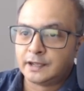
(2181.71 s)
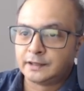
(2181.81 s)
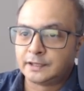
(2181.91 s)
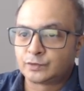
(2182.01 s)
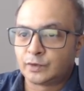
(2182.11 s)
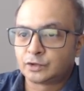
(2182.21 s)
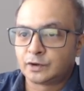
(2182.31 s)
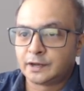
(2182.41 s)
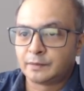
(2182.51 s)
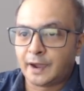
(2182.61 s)
this was
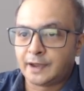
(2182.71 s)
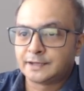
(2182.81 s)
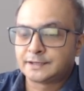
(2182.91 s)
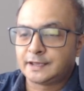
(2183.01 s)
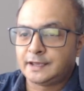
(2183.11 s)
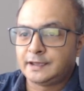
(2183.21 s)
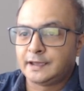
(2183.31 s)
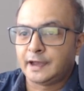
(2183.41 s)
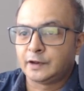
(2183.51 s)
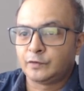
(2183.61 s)
already minus e,
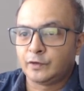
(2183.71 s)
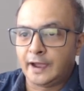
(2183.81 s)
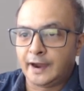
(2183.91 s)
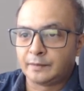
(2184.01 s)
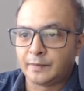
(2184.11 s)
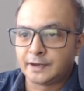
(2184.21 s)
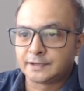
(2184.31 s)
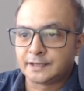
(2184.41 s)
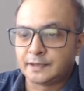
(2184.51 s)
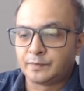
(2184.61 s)
and if you add
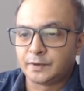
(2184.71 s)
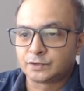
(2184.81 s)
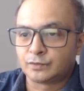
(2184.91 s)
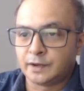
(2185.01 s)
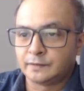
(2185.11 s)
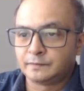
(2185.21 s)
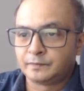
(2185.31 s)
minus e plus 1,